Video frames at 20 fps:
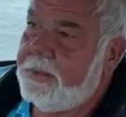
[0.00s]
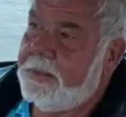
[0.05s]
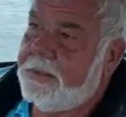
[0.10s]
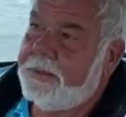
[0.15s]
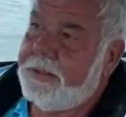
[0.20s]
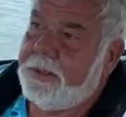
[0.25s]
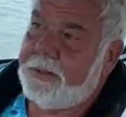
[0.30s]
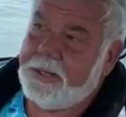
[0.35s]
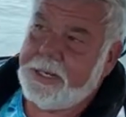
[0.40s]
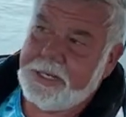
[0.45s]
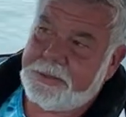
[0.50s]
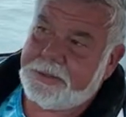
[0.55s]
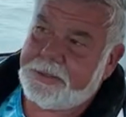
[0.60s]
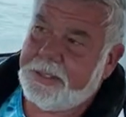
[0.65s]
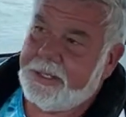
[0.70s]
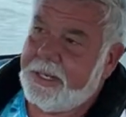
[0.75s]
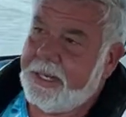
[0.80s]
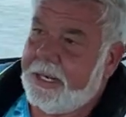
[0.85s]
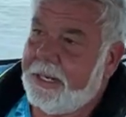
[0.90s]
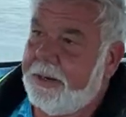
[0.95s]

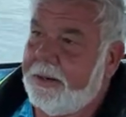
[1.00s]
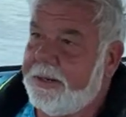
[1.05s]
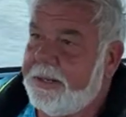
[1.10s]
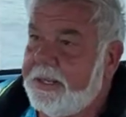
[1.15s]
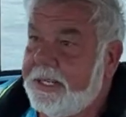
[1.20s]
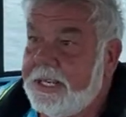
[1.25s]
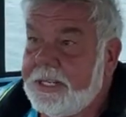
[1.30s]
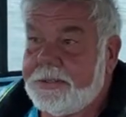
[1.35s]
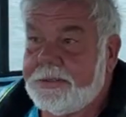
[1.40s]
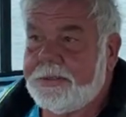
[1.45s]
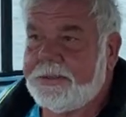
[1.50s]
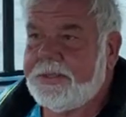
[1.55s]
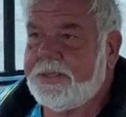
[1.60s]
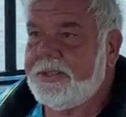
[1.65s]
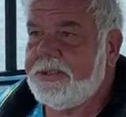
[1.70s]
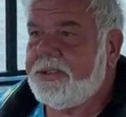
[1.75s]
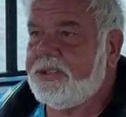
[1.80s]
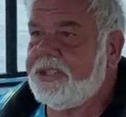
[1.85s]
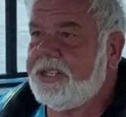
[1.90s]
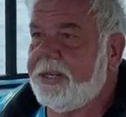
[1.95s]
interested in the area,
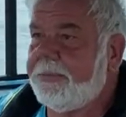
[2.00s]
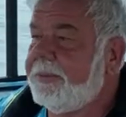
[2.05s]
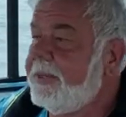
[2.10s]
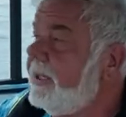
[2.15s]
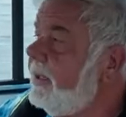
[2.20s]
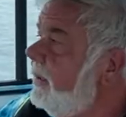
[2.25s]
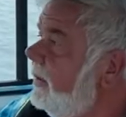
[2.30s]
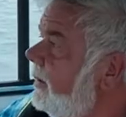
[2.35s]
interested in shipping.